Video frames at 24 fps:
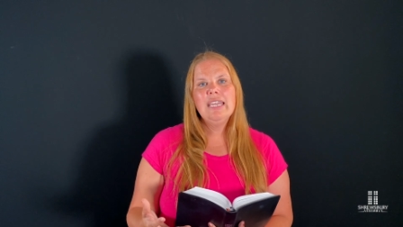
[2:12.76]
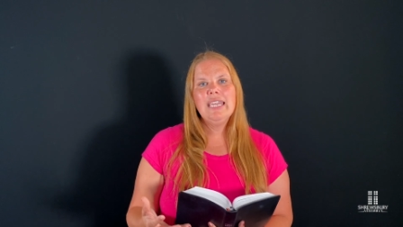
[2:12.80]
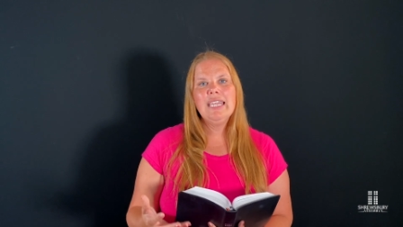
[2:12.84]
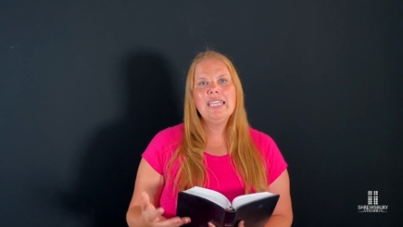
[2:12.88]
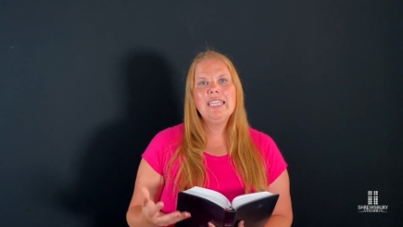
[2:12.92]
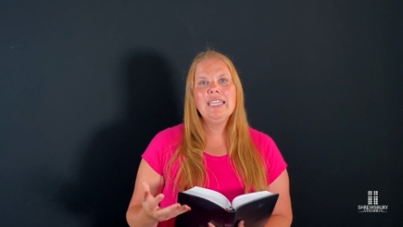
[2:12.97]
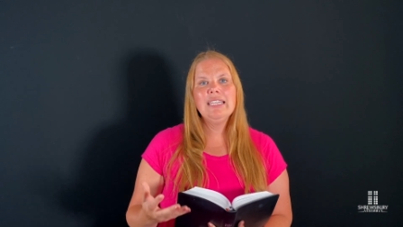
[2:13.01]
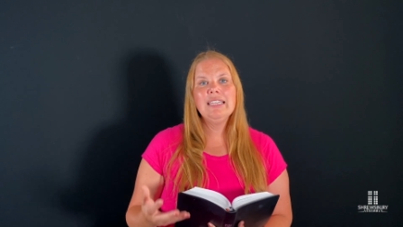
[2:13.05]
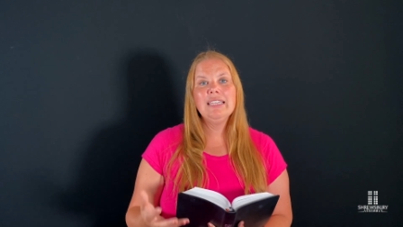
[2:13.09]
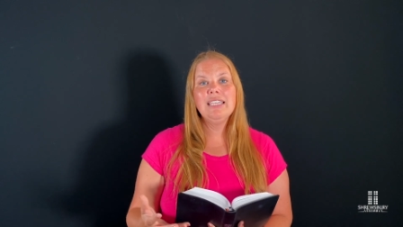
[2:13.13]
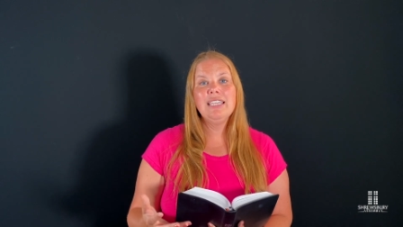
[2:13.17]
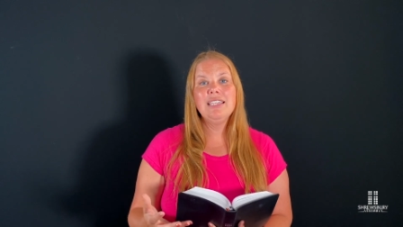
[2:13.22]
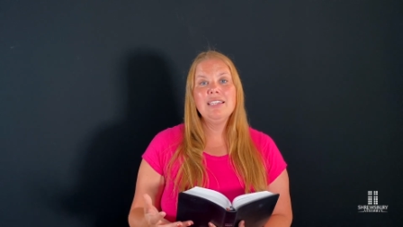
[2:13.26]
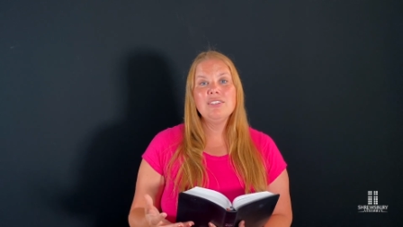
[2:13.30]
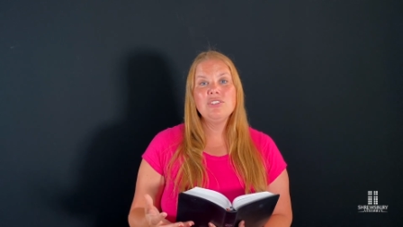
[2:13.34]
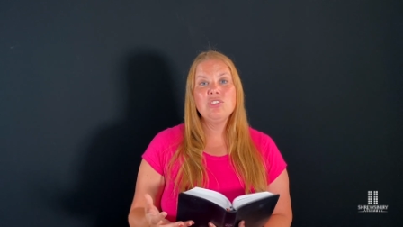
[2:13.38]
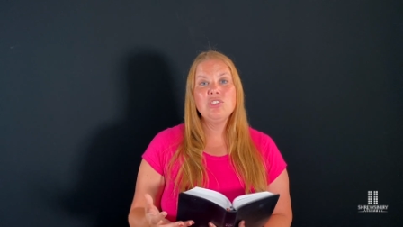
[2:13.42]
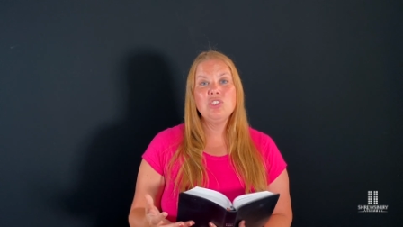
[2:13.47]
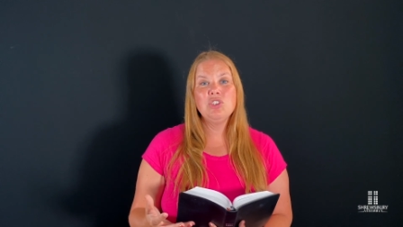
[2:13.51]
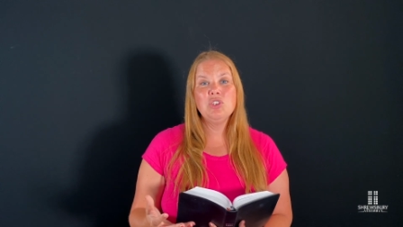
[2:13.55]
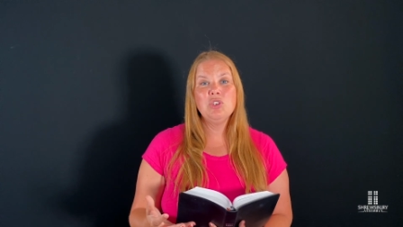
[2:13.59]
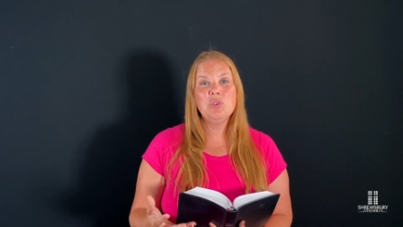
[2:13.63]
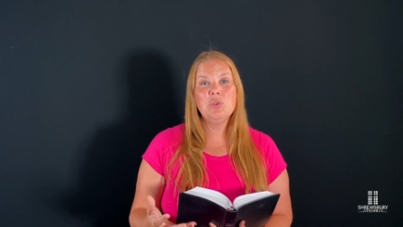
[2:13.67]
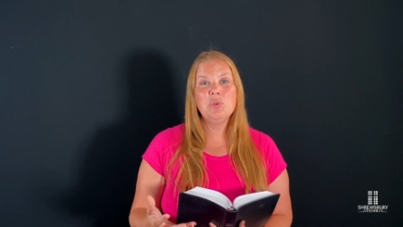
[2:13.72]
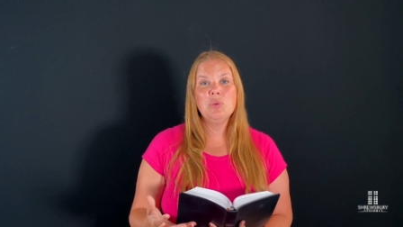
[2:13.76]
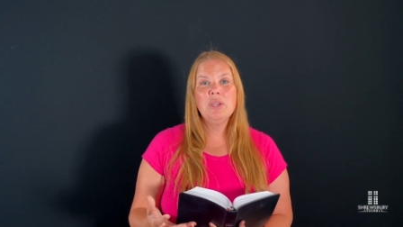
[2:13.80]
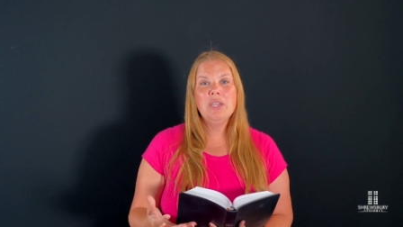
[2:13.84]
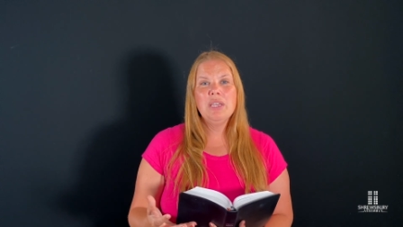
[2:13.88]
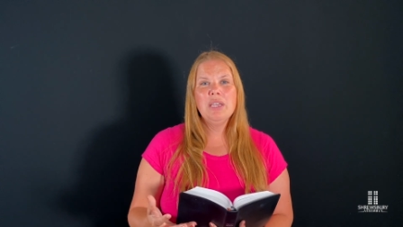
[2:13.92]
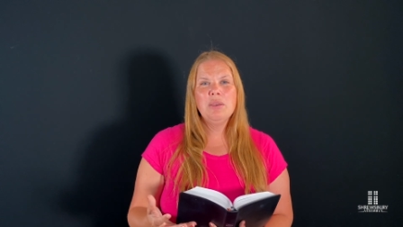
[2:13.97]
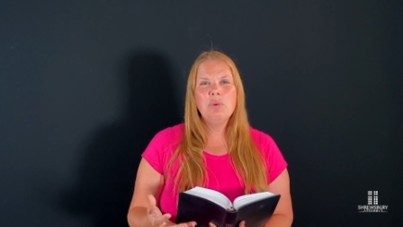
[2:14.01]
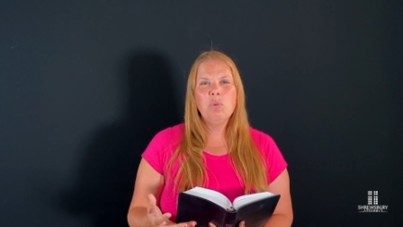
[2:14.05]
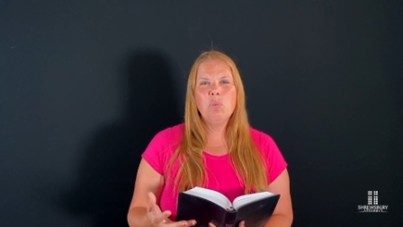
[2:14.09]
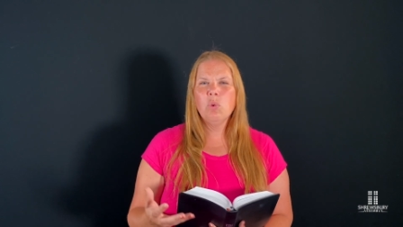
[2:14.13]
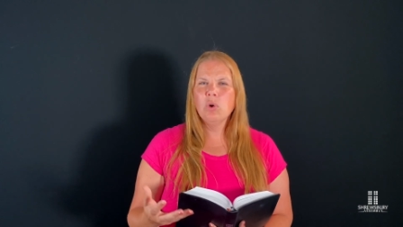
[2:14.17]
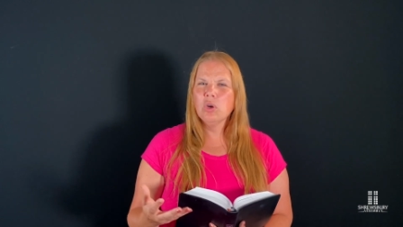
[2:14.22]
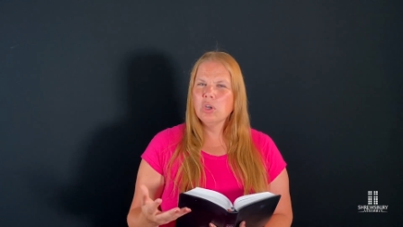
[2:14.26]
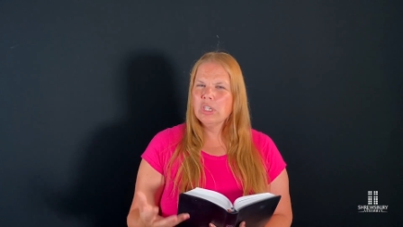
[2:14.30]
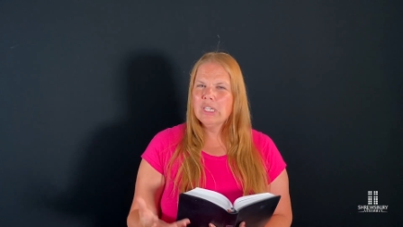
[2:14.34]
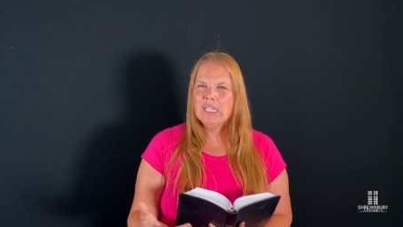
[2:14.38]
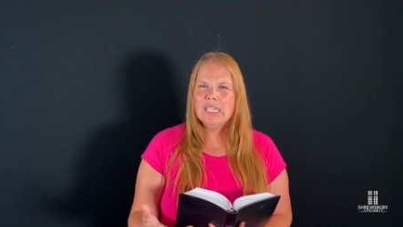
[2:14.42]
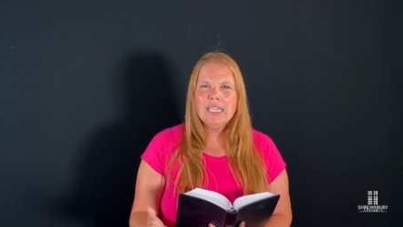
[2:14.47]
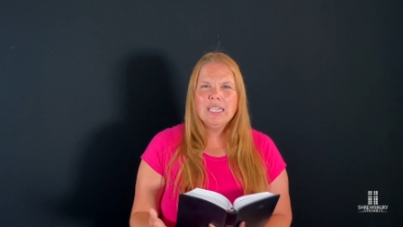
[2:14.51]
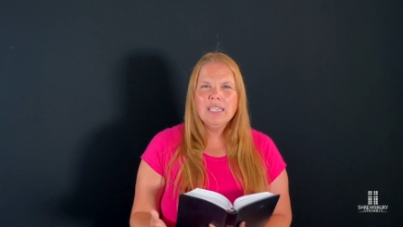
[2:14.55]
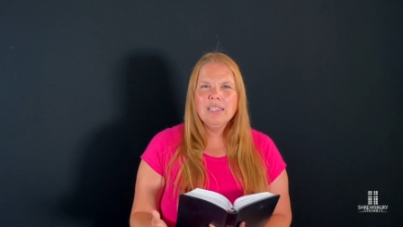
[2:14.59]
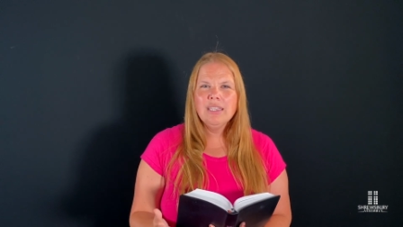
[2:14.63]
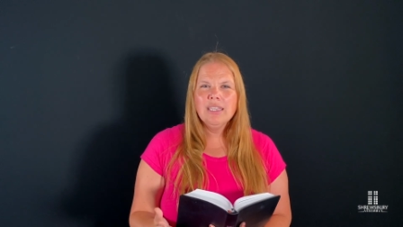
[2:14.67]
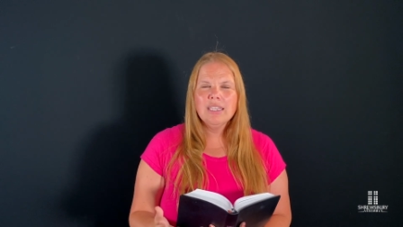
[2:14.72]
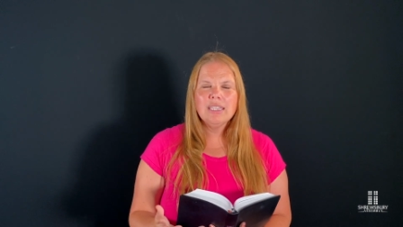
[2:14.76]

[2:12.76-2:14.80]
It can lead us to worrying.